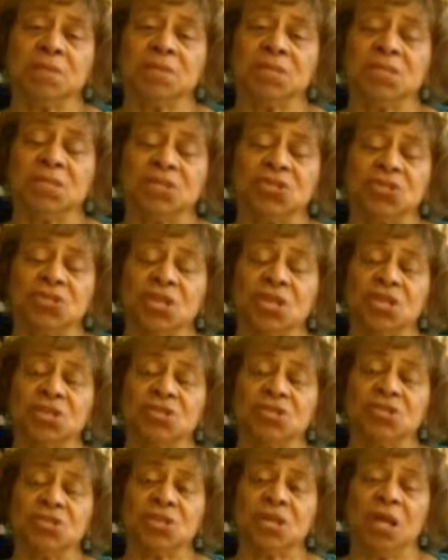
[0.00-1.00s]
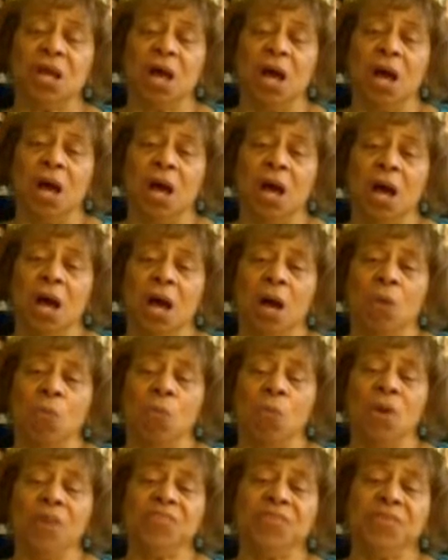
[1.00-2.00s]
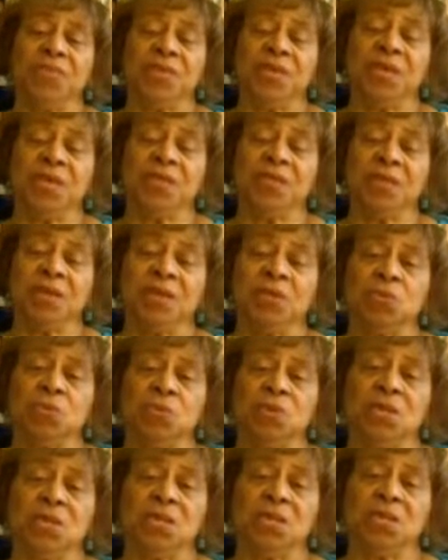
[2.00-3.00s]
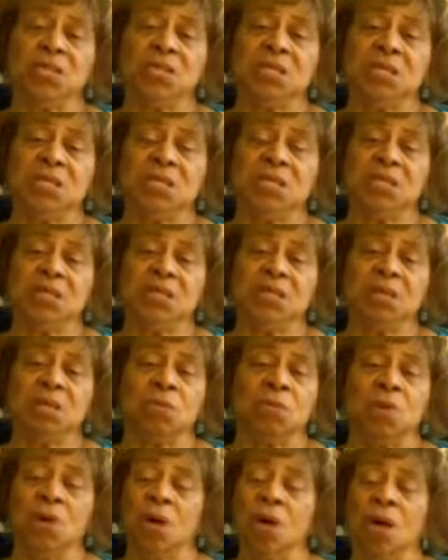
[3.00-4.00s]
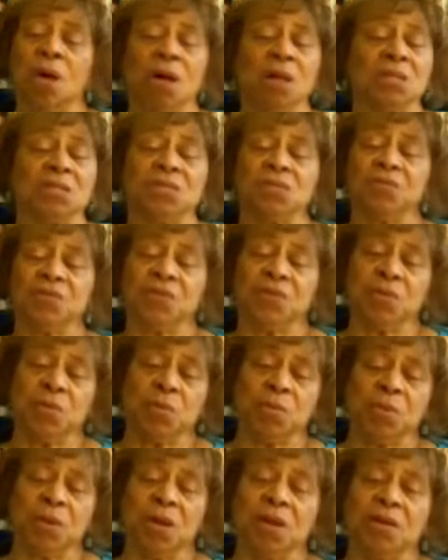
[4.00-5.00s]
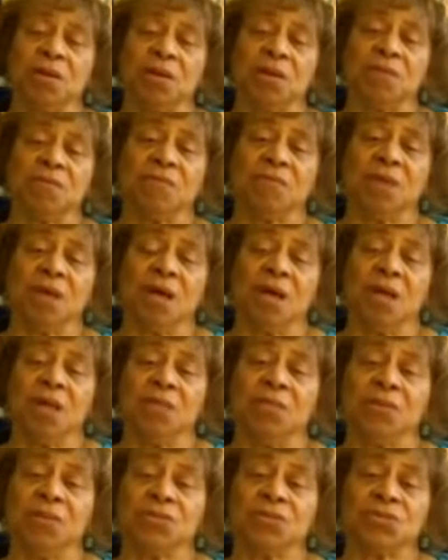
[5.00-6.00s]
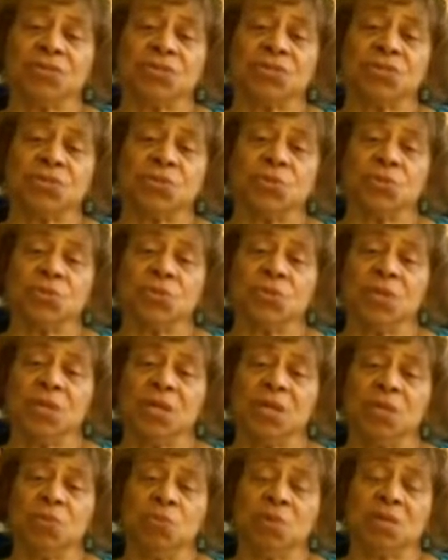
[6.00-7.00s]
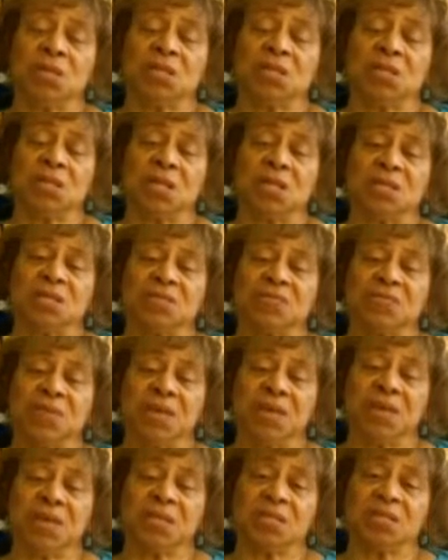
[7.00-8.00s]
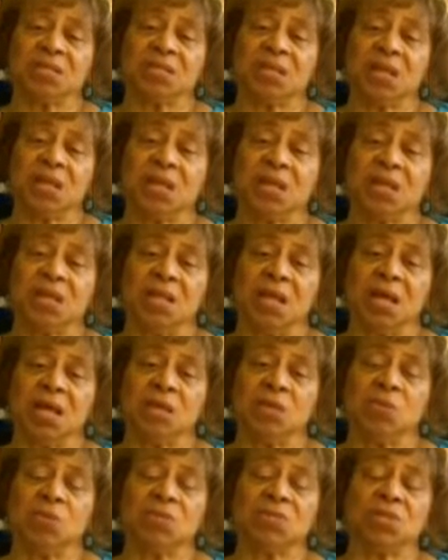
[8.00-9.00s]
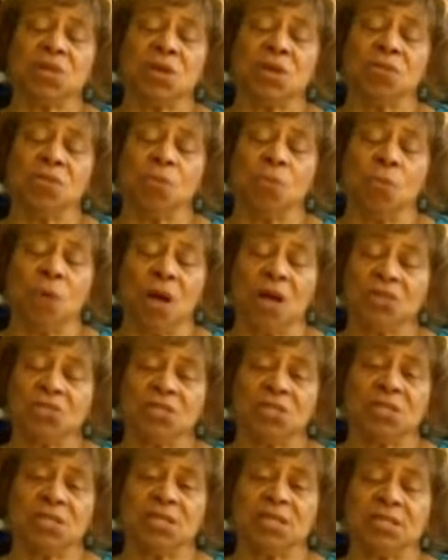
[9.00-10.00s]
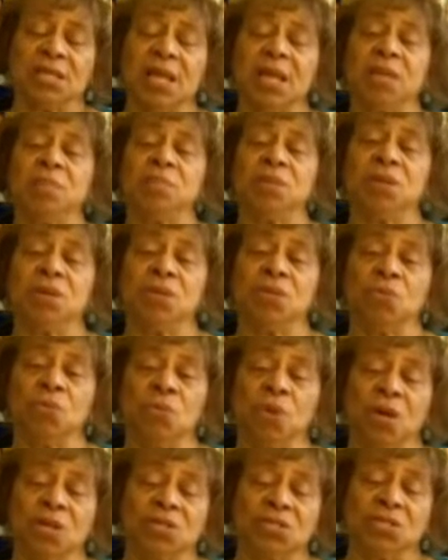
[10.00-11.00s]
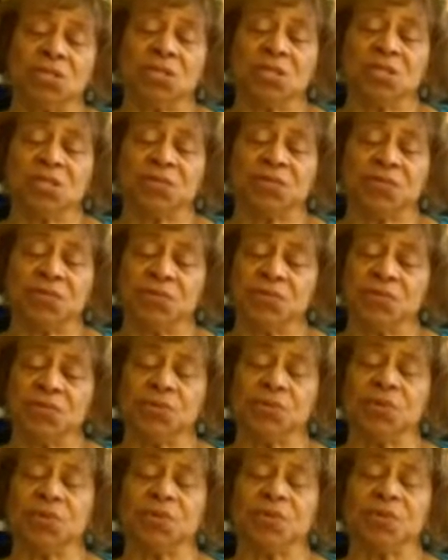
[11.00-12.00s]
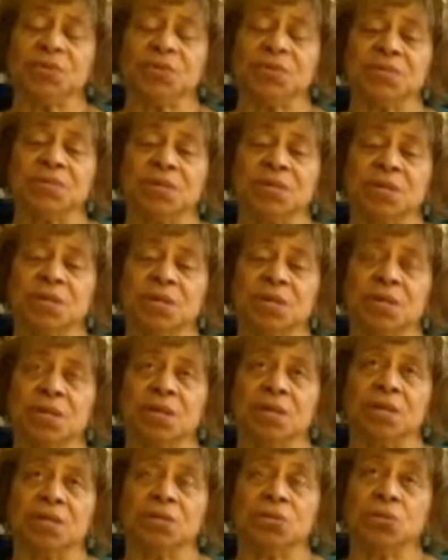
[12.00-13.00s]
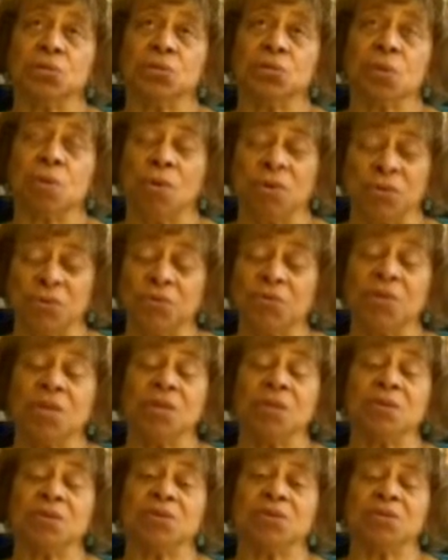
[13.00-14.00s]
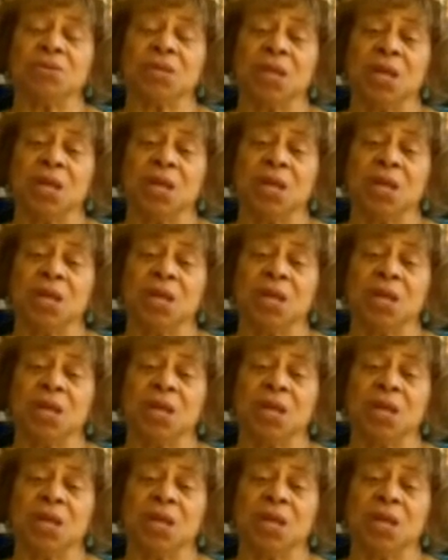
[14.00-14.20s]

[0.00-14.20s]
education. One thing that we did that we're also very proud of, there's a school in West Las Vegas that was on the watch list, had been on the watch list for 2 or 3 years.